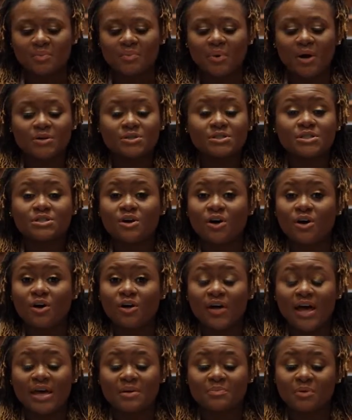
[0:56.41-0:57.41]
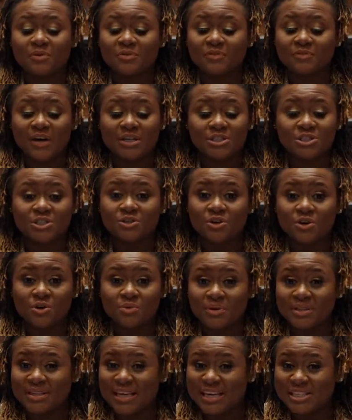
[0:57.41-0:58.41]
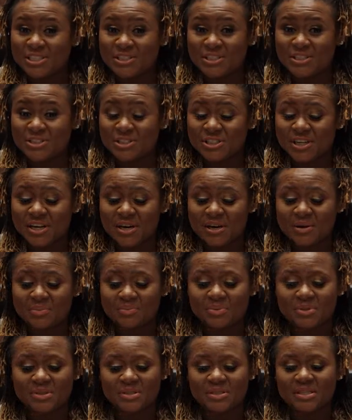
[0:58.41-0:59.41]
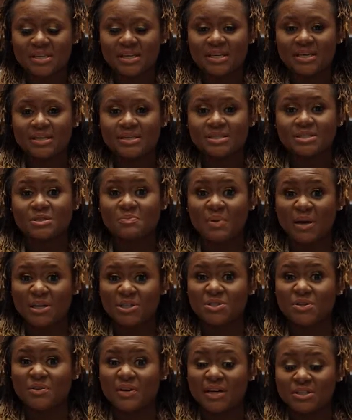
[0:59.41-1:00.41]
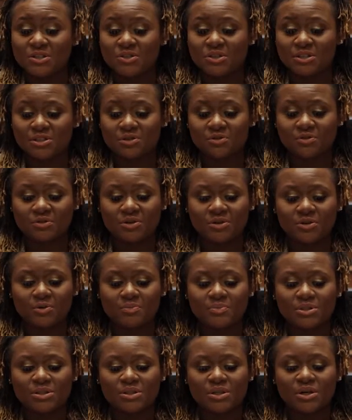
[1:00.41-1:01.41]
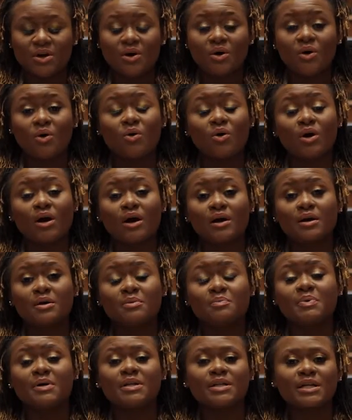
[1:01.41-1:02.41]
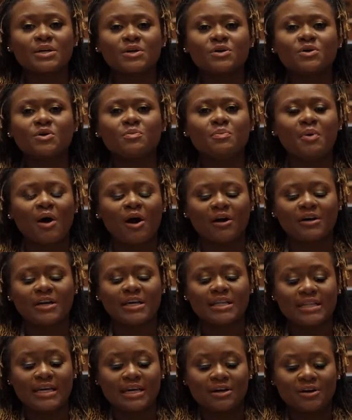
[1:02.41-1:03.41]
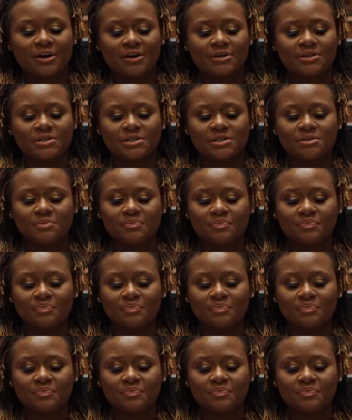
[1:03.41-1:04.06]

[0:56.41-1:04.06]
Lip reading: personal and professional relationships, special interest groups, or political party leaders.